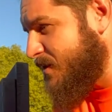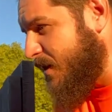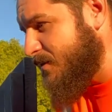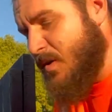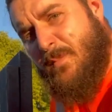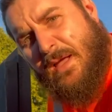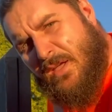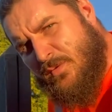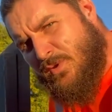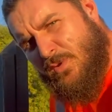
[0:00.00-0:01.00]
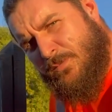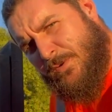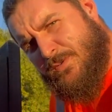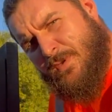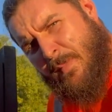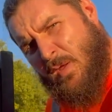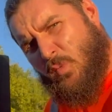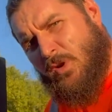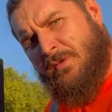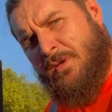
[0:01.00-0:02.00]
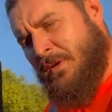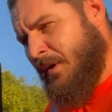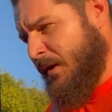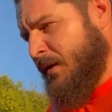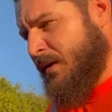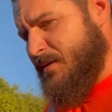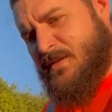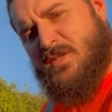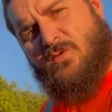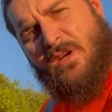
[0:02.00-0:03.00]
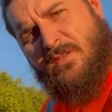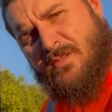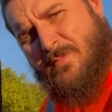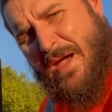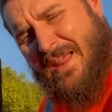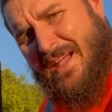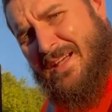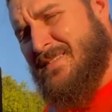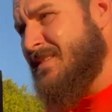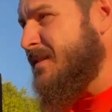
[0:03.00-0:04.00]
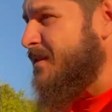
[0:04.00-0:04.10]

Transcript: also my go-to for cement work because this trailer is badass.